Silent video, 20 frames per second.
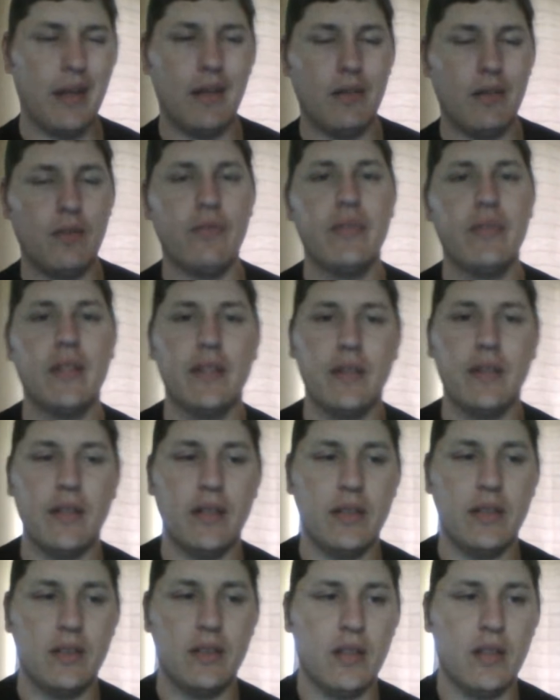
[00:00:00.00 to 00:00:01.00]
I don't feel
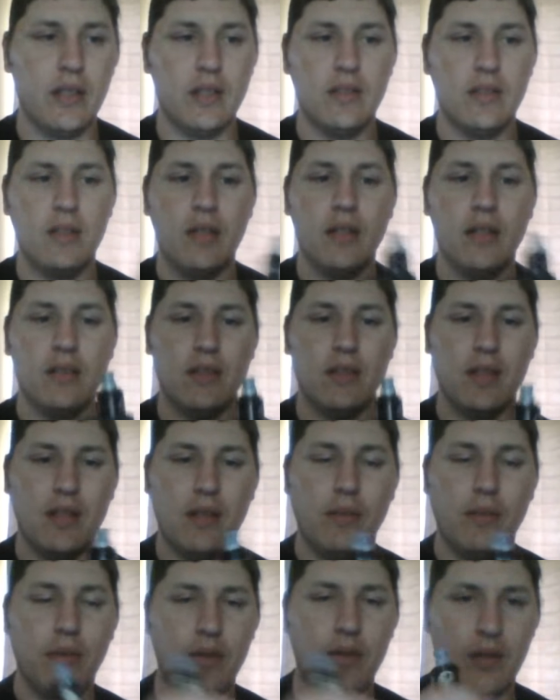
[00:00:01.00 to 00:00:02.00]
that it
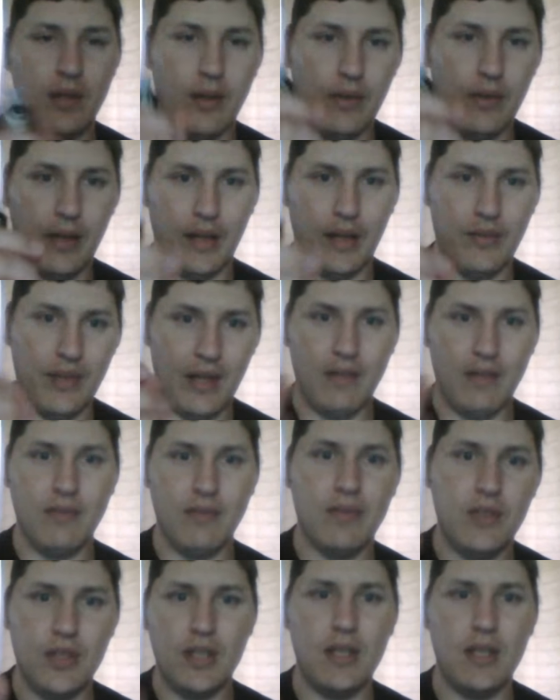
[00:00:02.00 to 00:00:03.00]
don't. You don't have that
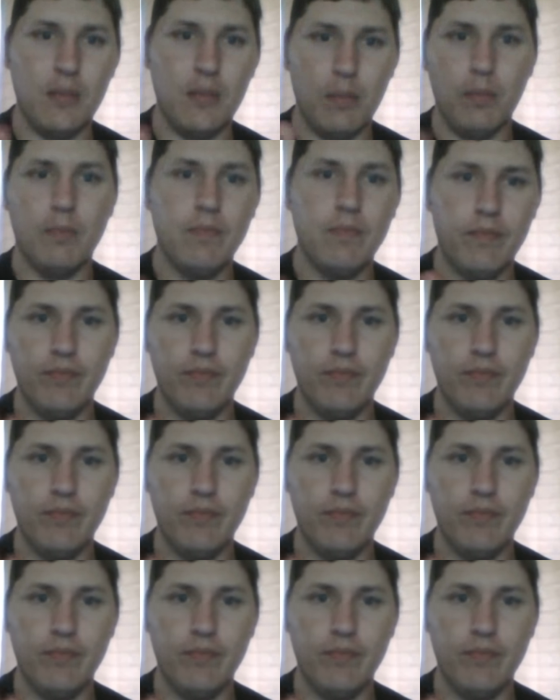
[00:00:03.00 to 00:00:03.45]
cheap